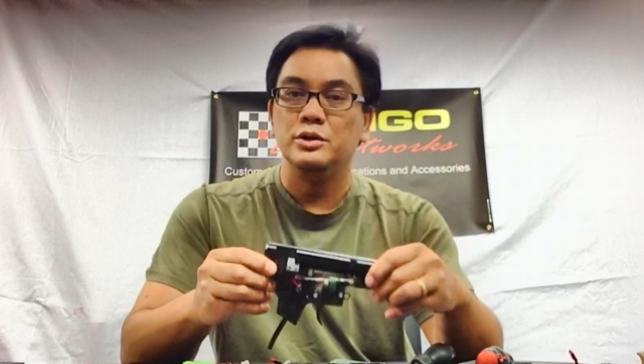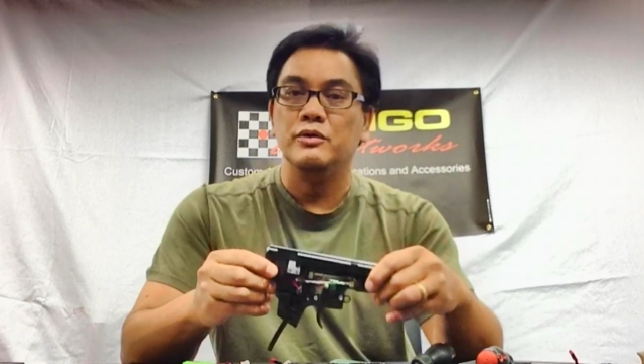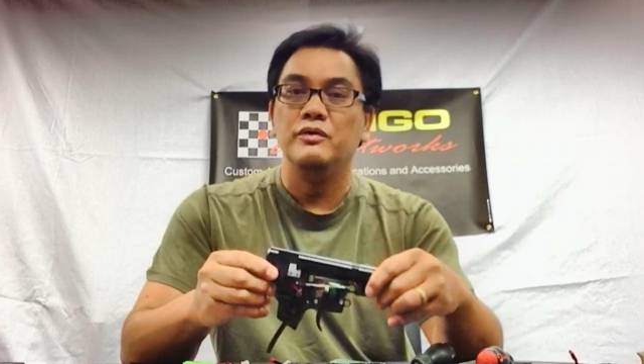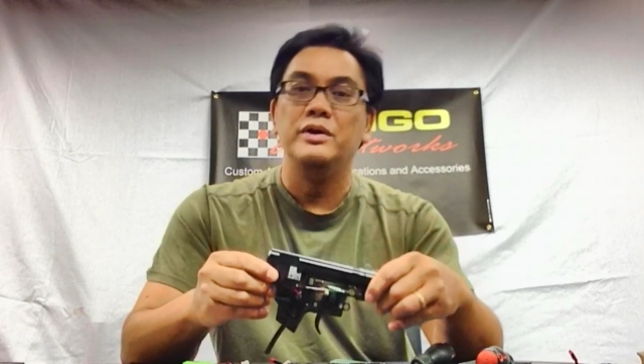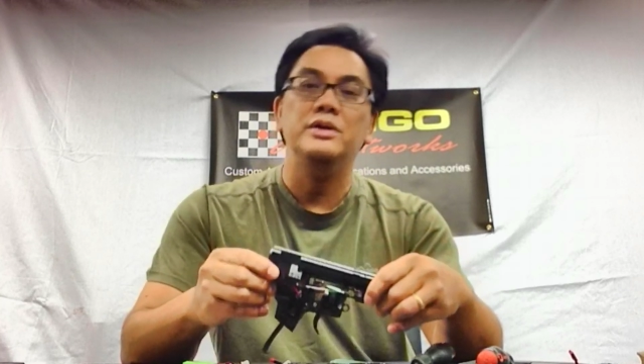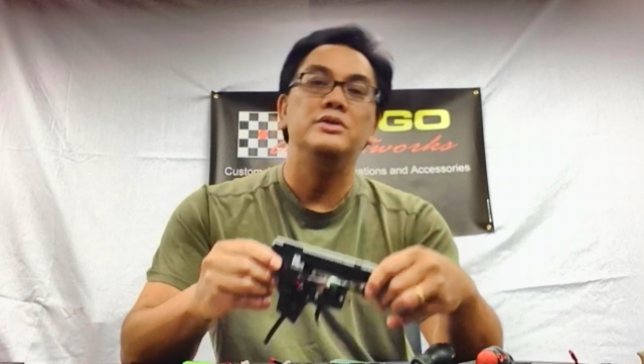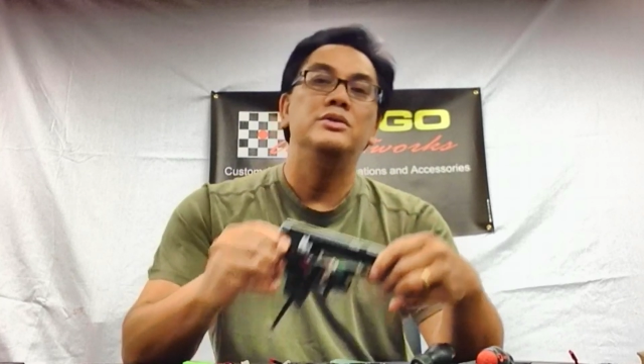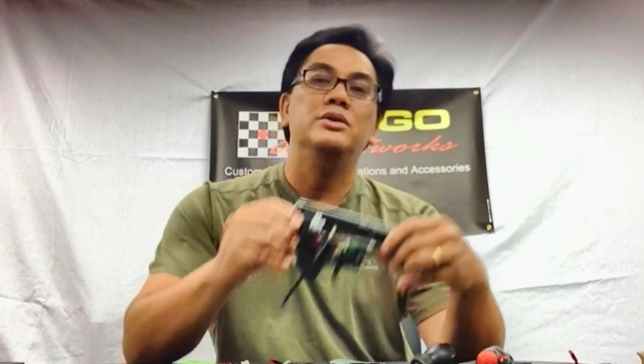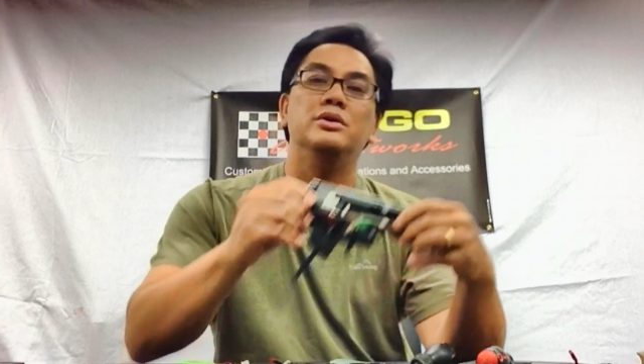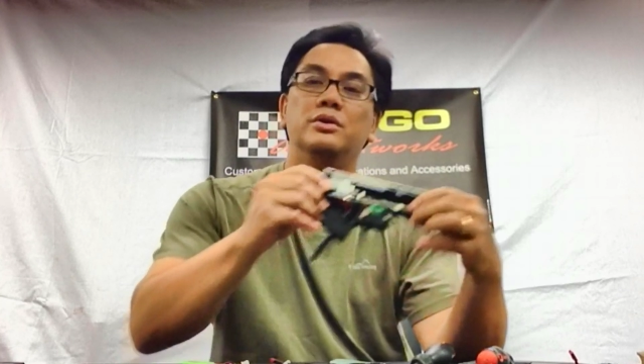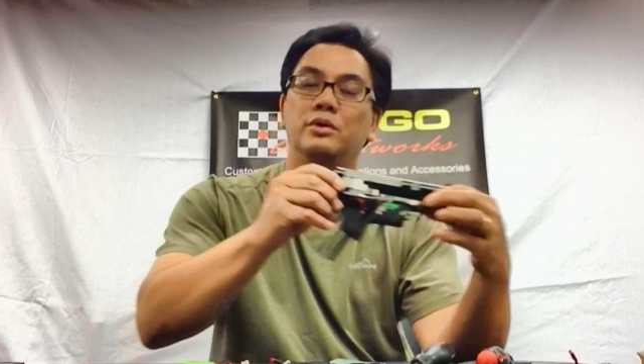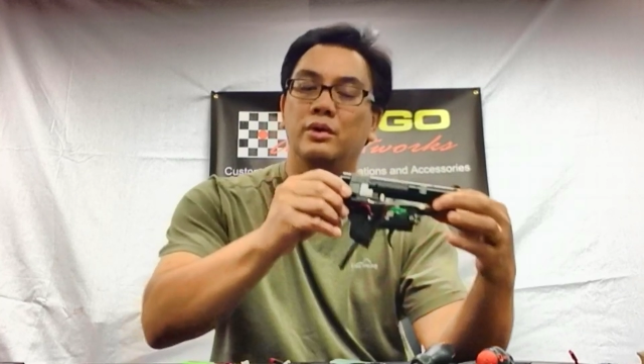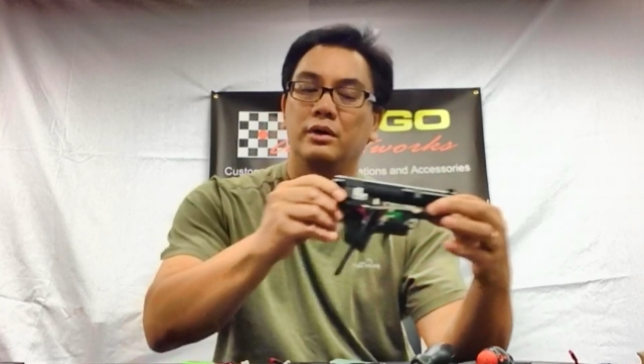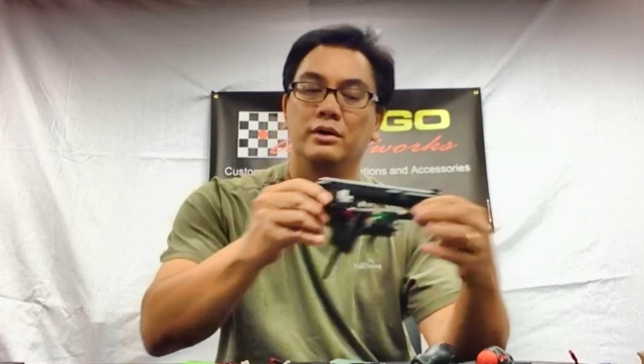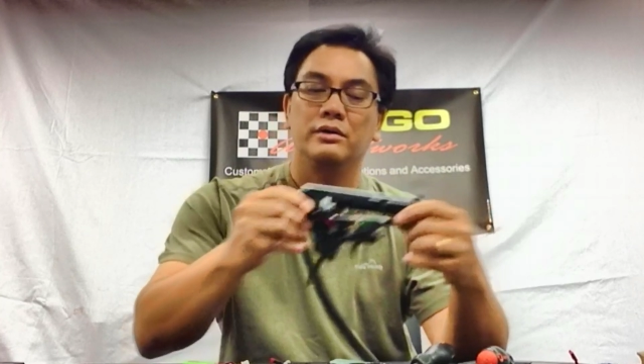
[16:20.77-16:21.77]
V2
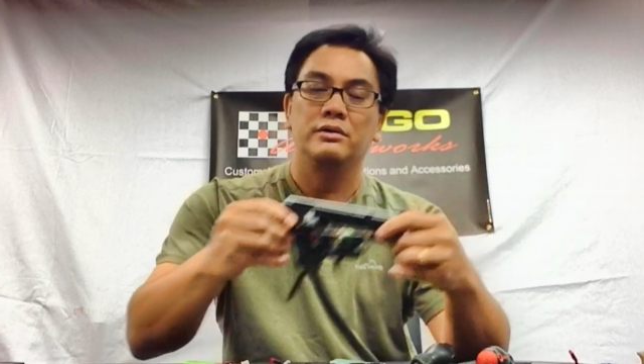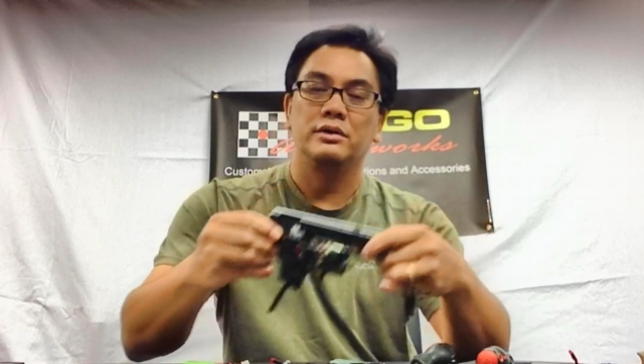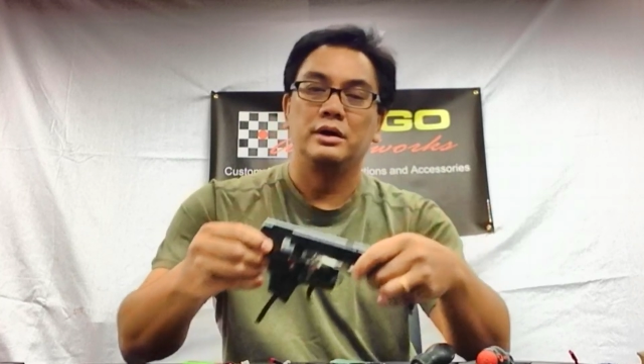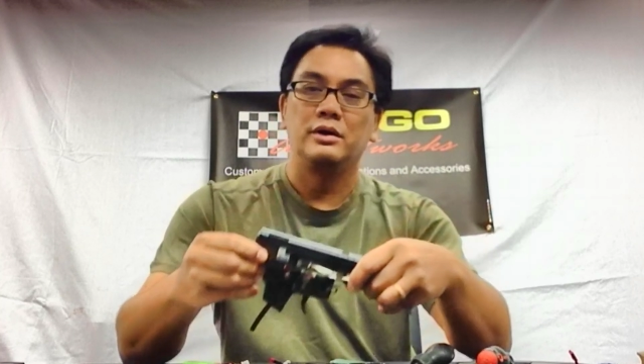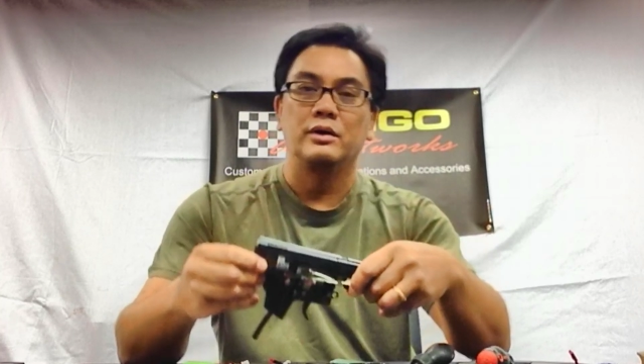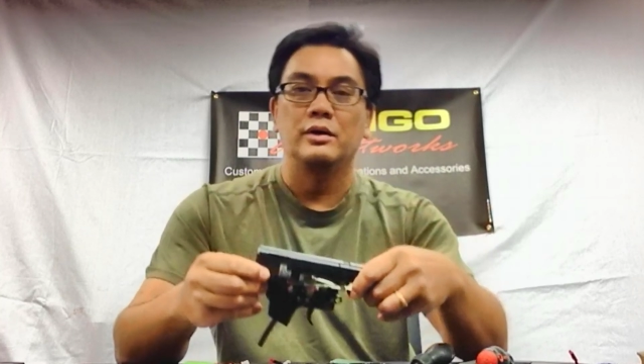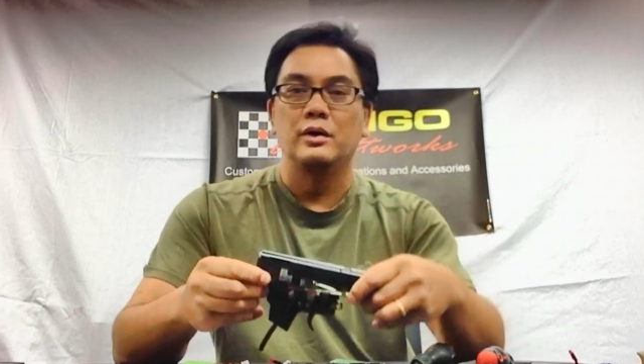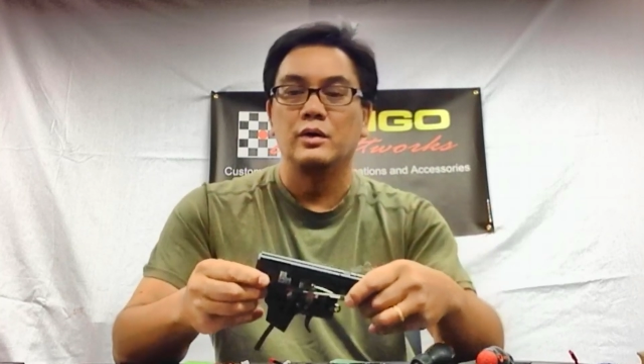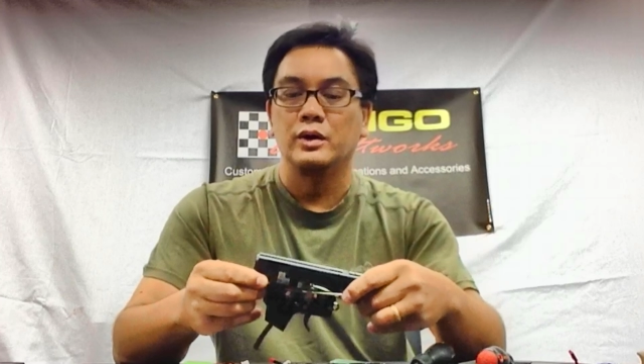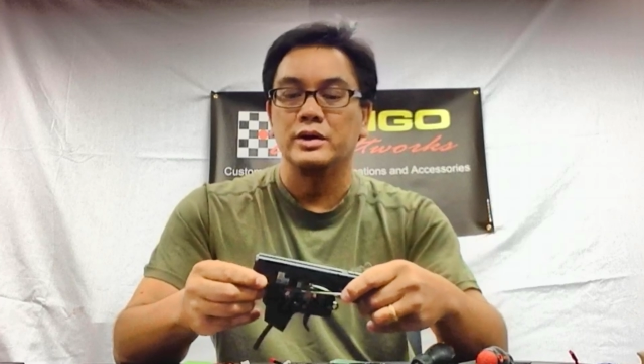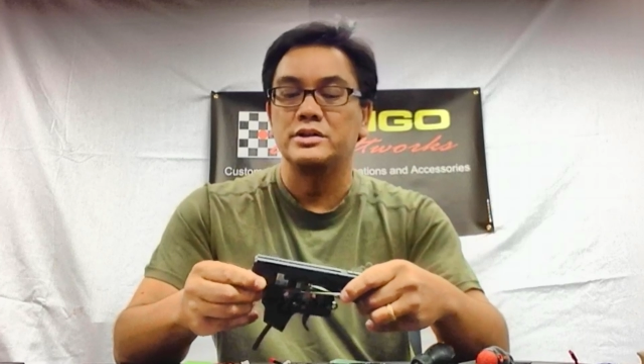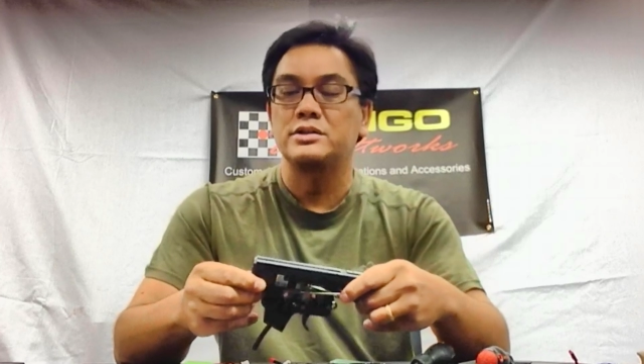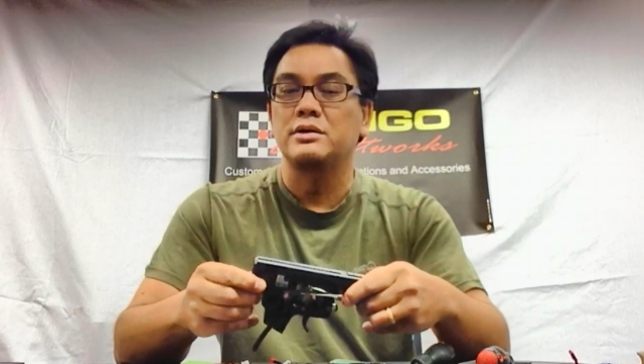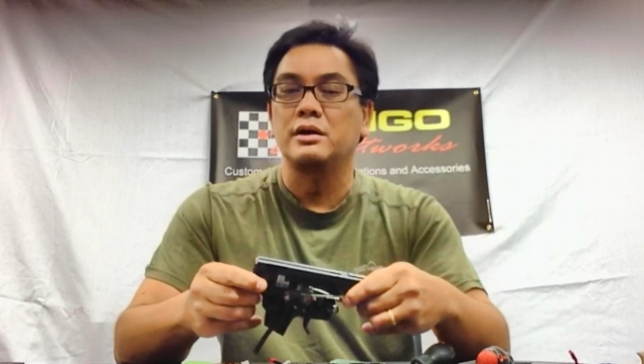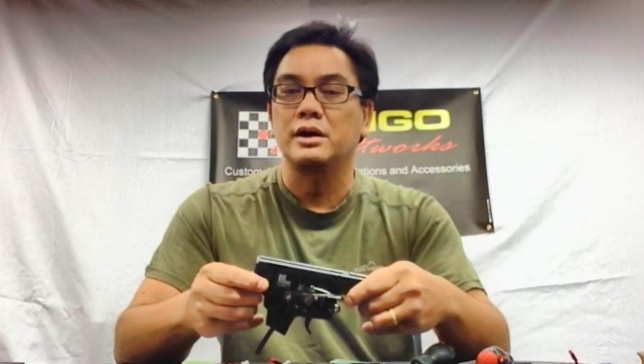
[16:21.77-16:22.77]
or
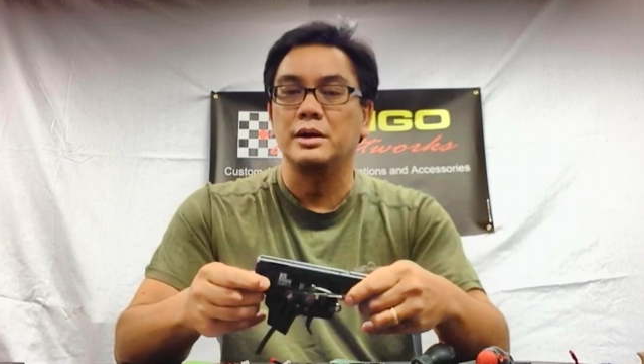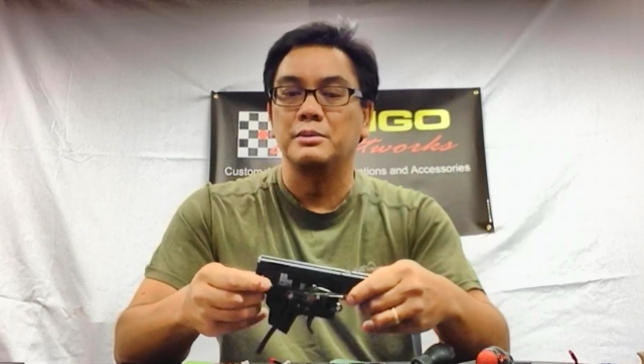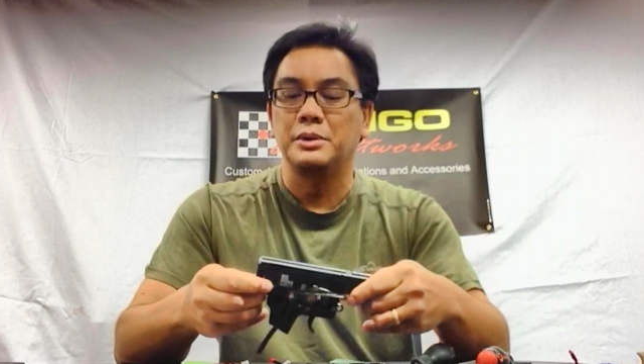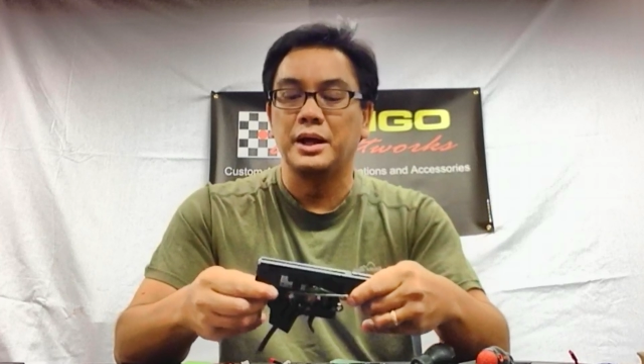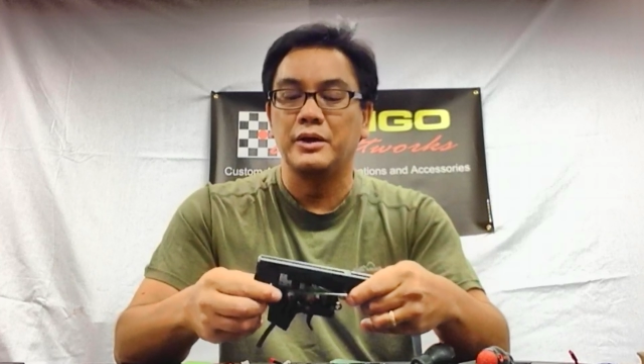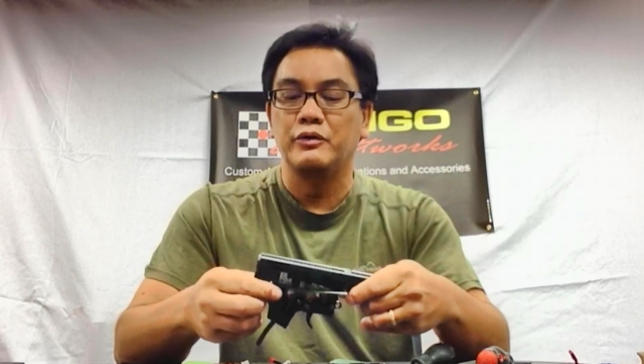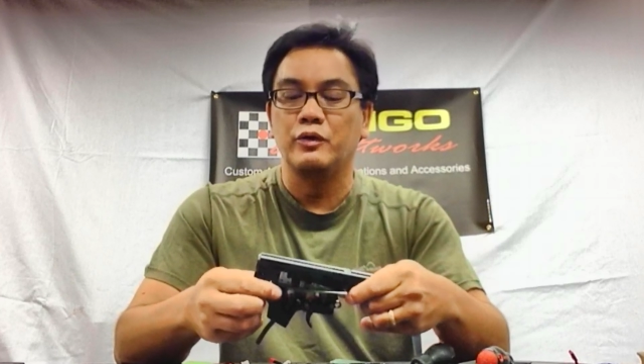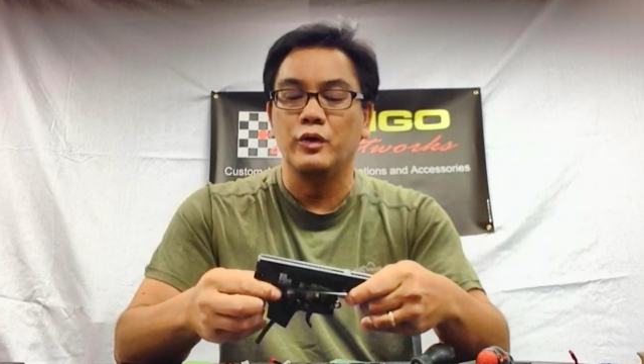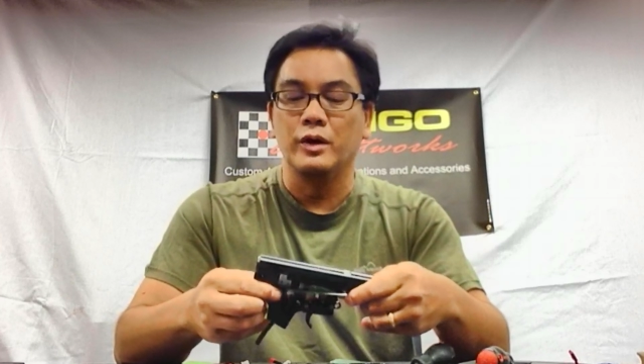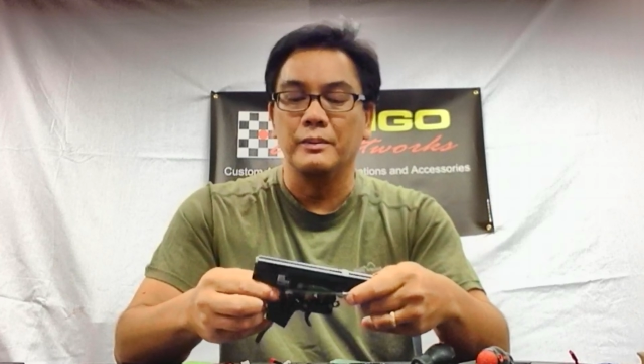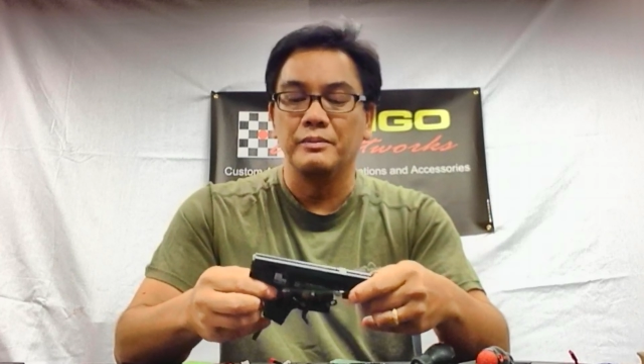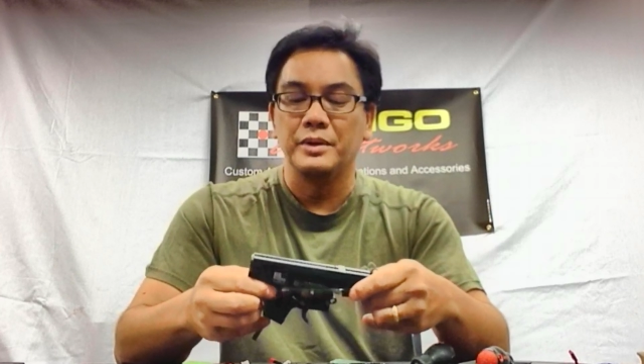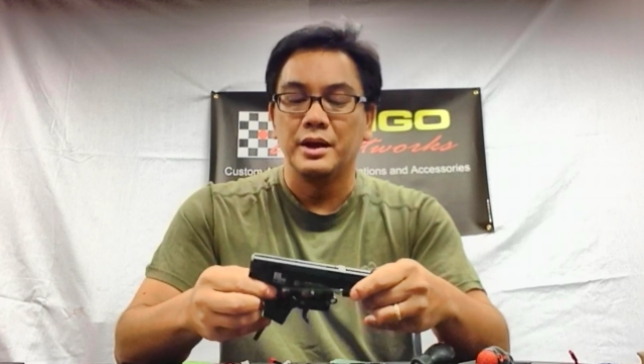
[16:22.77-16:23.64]
its target platform.